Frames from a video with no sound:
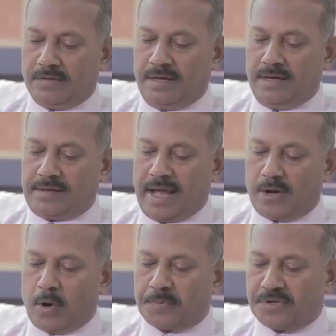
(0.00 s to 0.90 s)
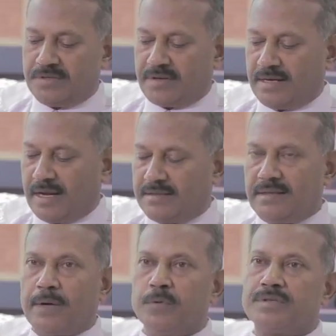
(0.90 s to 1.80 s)
know, the career options, right, I
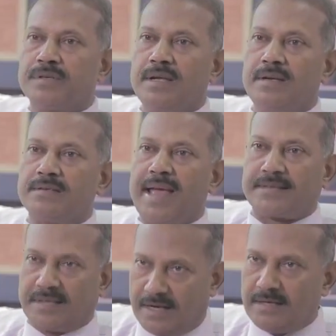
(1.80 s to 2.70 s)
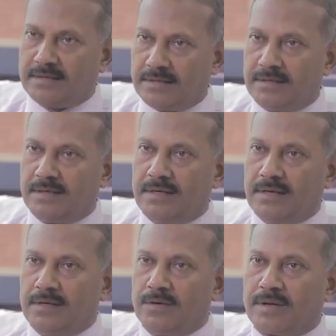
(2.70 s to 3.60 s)
think I would say is excellent.
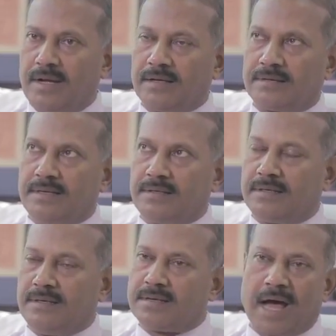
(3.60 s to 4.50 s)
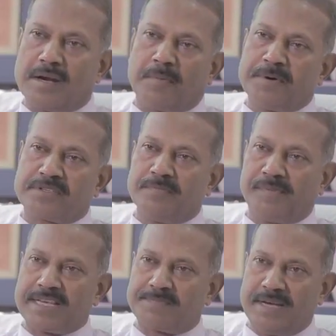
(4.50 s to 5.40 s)
Okay, I think it's 100%
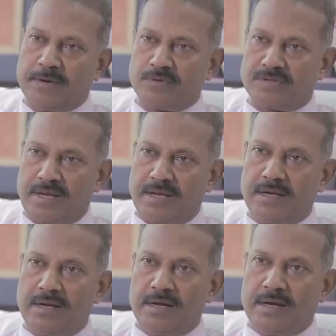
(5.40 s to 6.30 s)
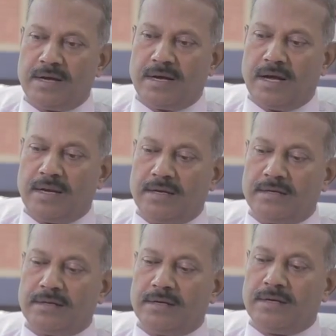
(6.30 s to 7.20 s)
placement, I would say.
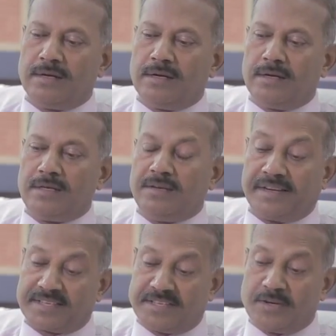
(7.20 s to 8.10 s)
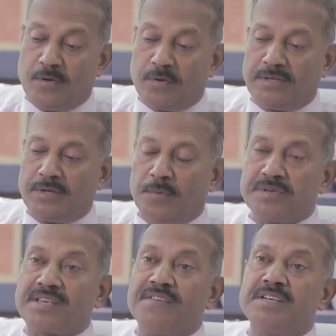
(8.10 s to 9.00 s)
And it's interesting to note that over
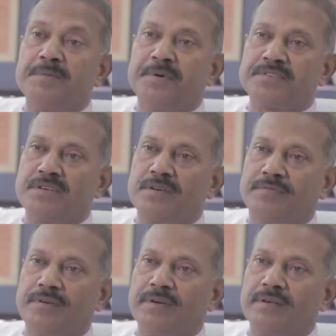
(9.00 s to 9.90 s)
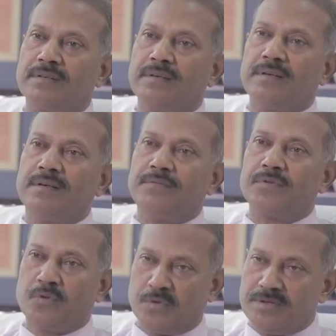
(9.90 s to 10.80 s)
70% of our
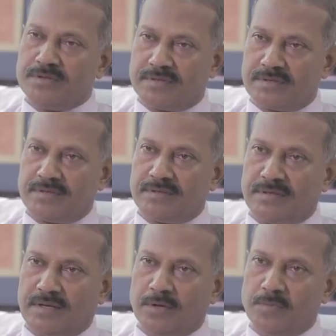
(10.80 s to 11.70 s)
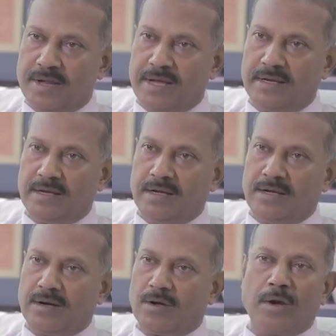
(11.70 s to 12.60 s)
students, alumni,
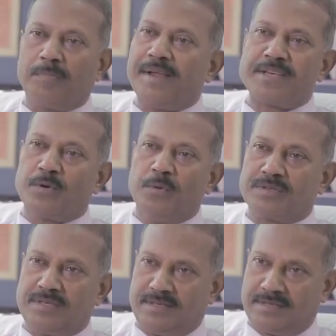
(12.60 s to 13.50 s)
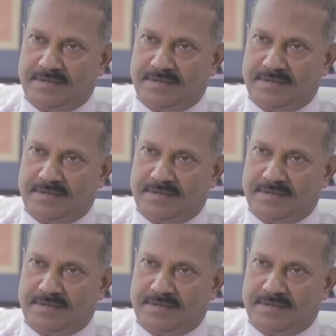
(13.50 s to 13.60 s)
are all placed overseas.